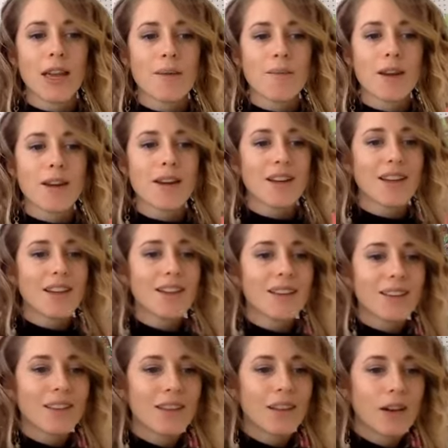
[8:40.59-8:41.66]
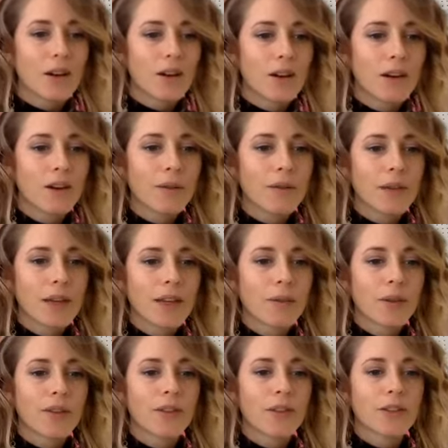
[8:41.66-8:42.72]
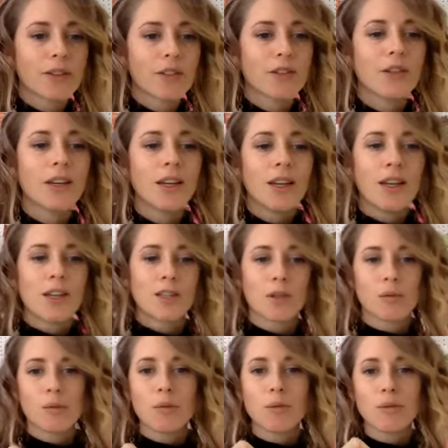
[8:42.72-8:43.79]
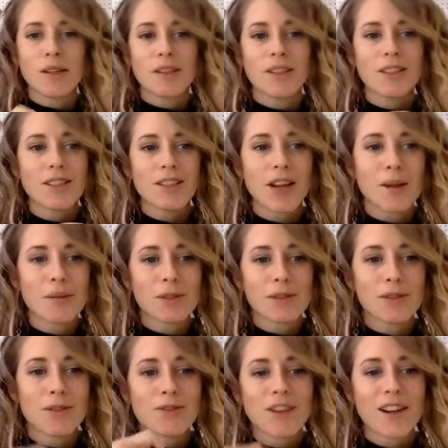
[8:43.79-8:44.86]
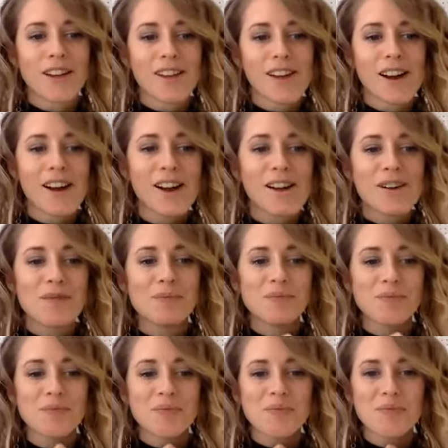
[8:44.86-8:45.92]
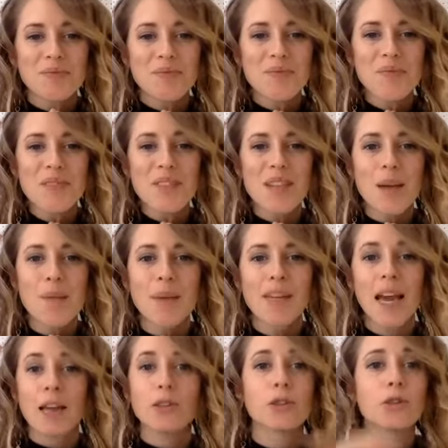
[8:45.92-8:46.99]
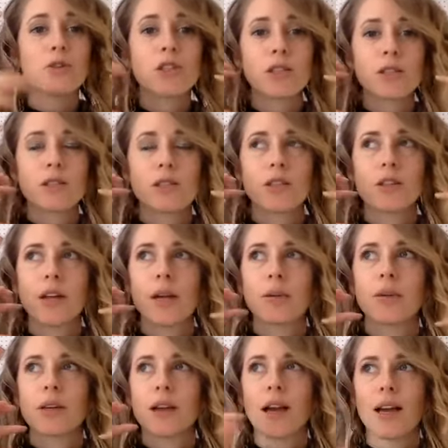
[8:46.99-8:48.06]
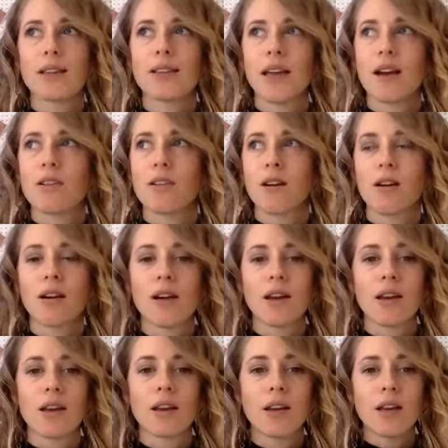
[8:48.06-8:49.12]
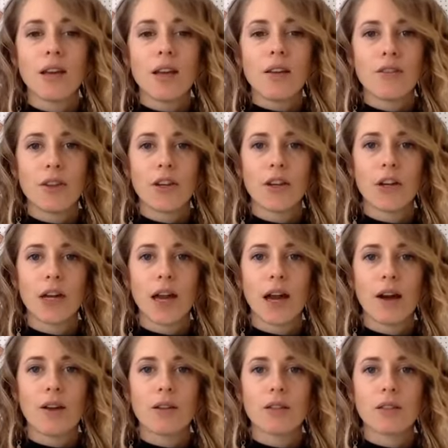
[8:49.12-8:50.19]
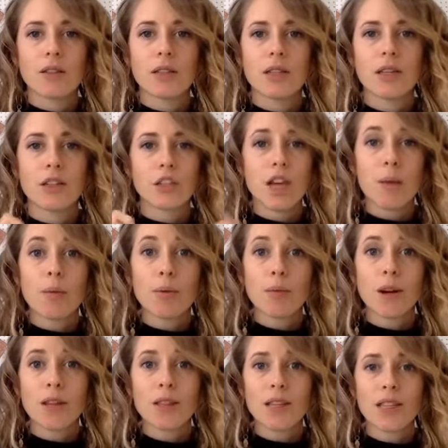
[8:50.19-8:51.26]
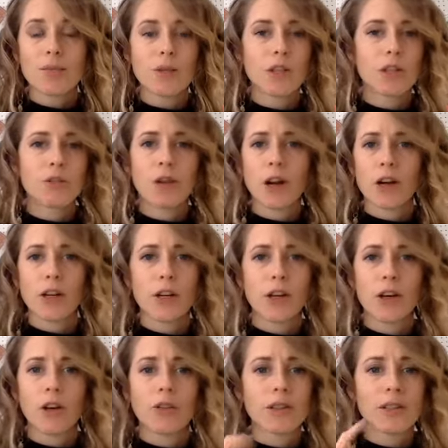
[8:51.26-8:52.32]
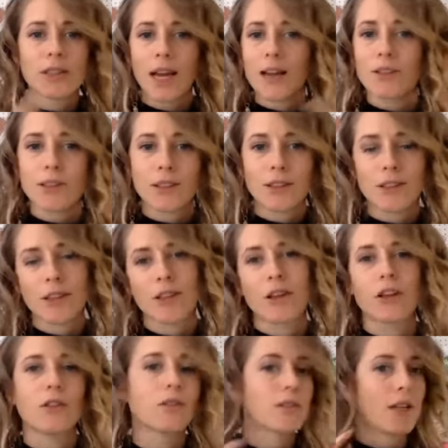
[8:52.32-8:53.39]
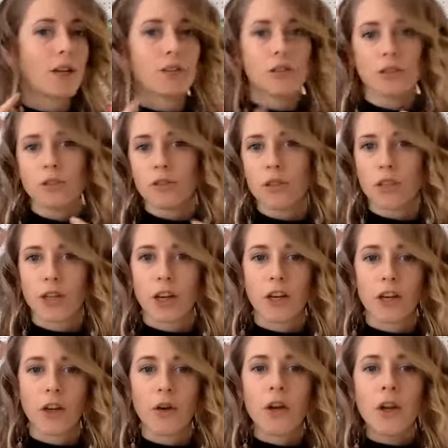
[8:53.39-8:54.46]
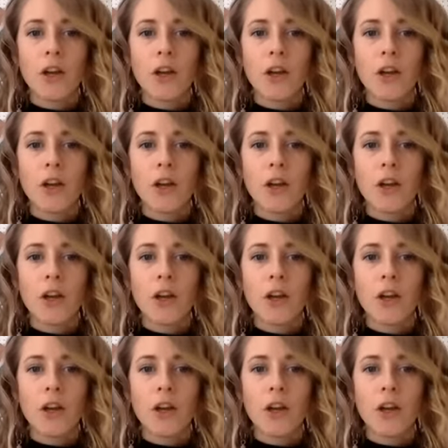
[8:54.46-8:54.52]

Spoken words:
Hey, Meredith. Oh, I can wave at you too. So many people on Instagram. This is so fun. But yeah, so you're able to cut down on figuring out the shopping process, because you already know the styles that look good on you, styles that don't look good on you.